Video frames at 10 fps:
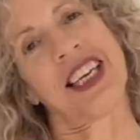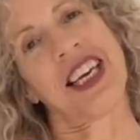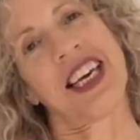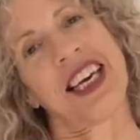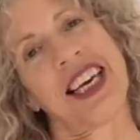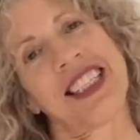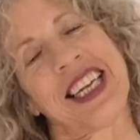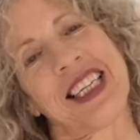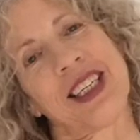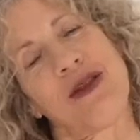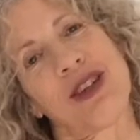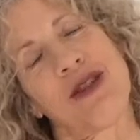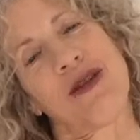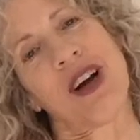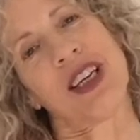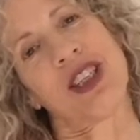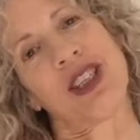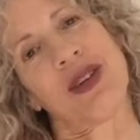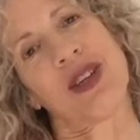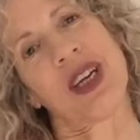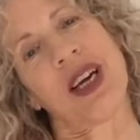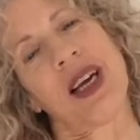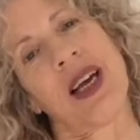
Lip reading: ear is heading to your right shoulder,